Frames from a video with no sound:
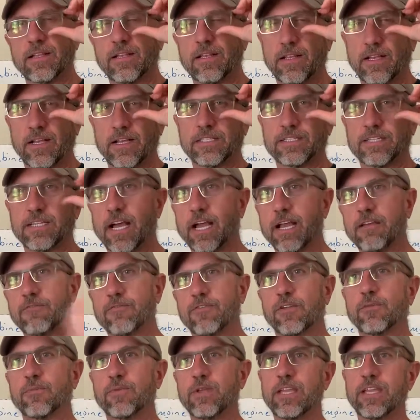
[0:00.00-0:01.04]
assigned for
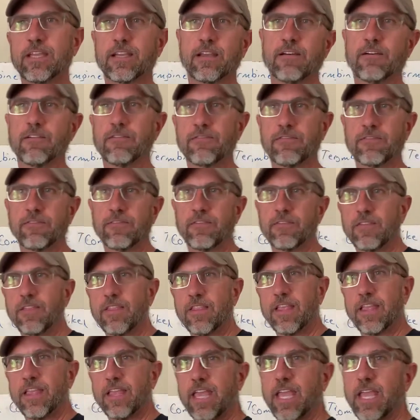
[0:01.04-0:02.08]
the week of
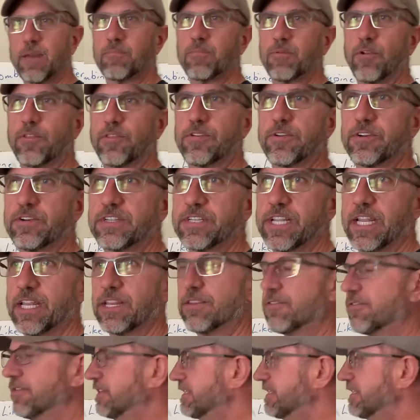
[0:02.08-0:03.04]
April 13th through the